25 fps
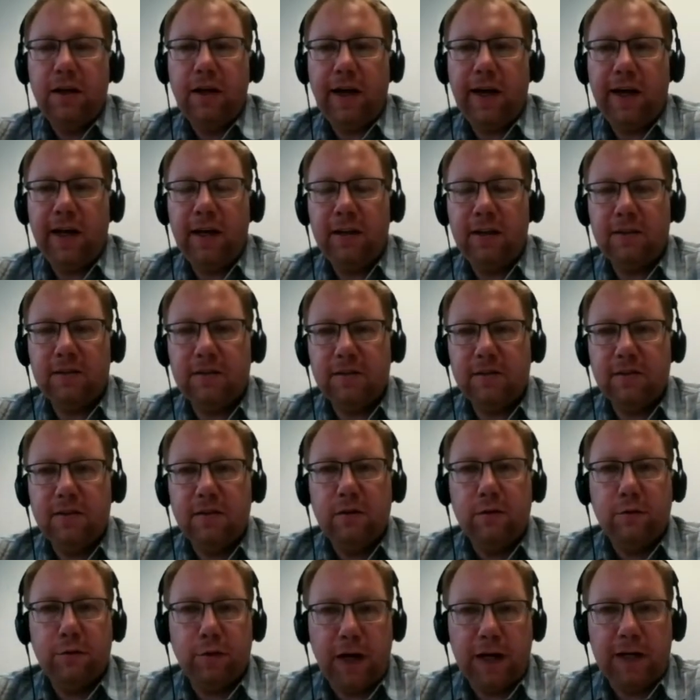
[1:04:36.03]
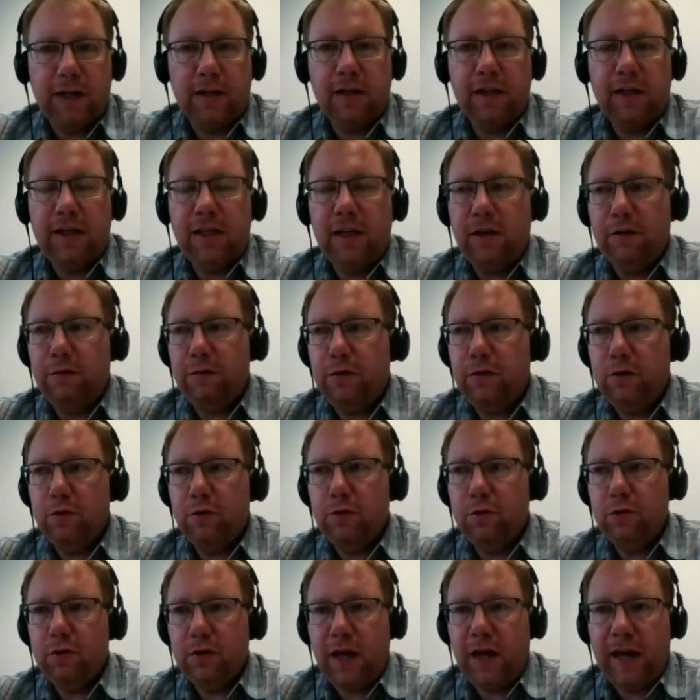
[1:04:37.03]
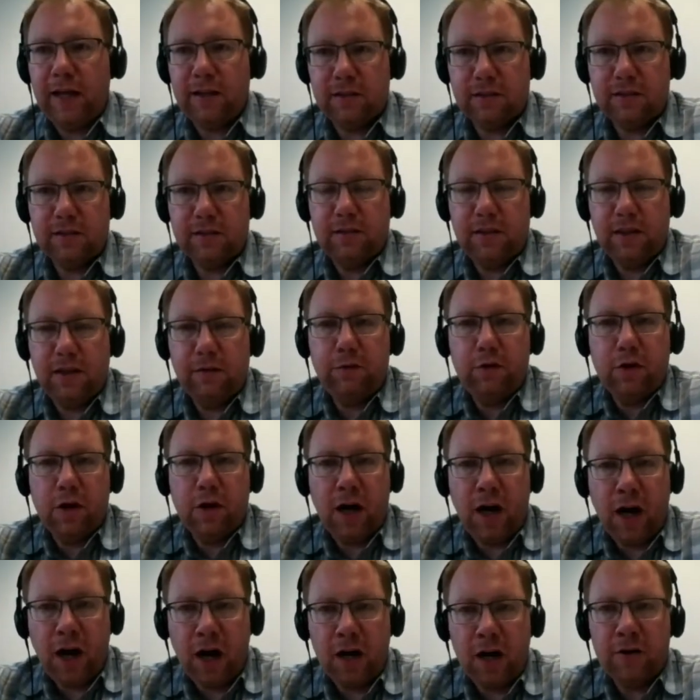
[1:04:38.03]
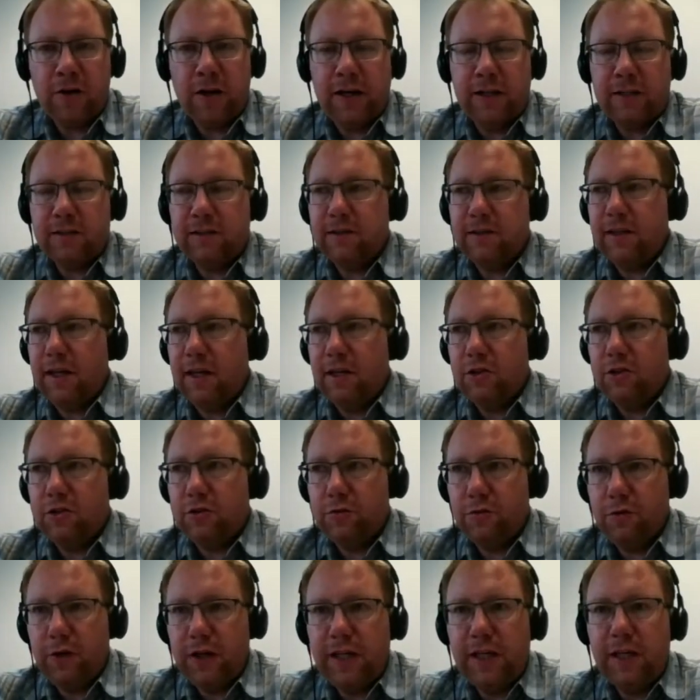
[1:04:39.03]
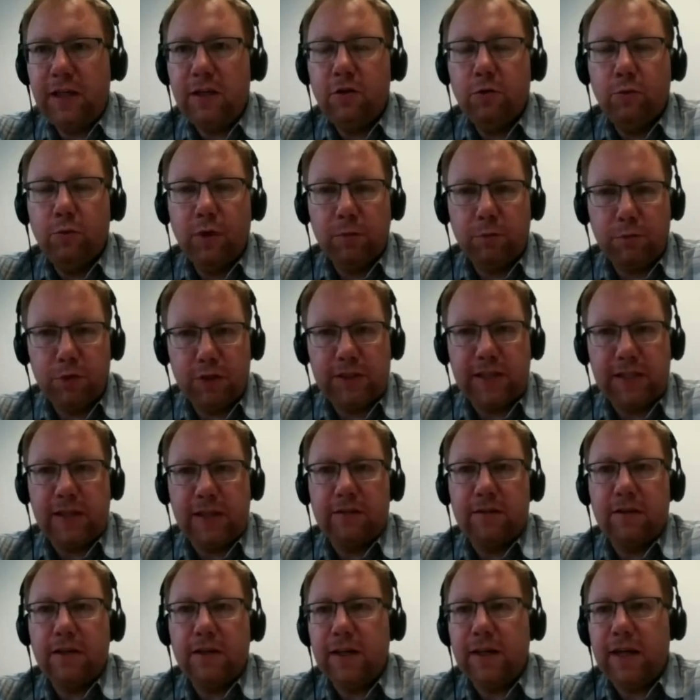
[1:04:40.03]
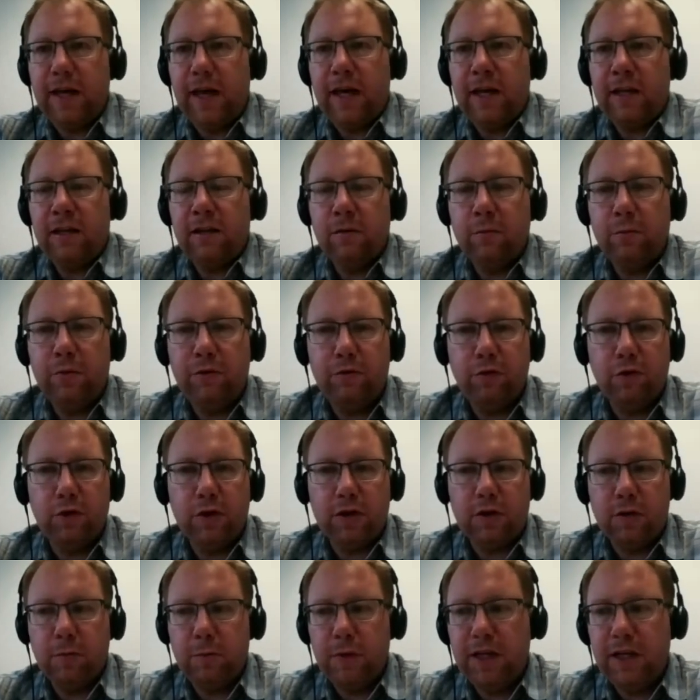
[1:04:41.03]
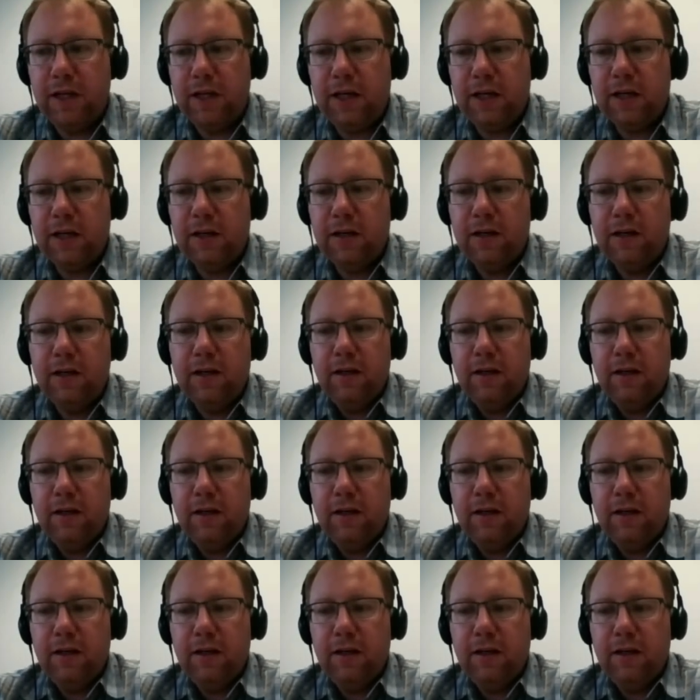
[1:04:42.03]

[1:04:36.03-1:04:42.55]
And Finally, if you are at stage 3, you will present it again before the committee.